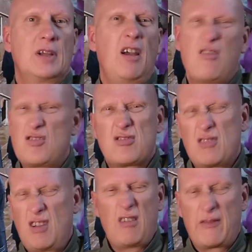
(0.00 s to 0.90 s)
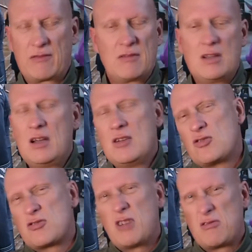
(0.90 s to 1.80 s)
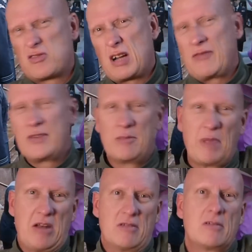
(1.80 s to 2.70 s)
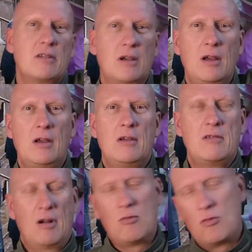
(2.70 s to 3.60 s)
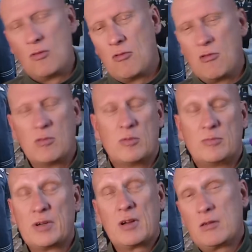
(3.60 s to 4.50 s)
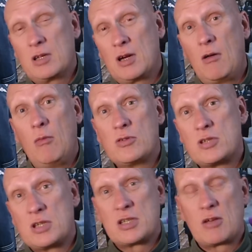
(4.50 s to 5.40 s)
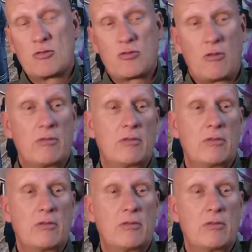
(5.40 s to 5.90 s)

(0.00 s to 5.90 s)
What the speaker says: Oh, it's just a load of stuff in the bin, you know. But I wanted to tell the truth.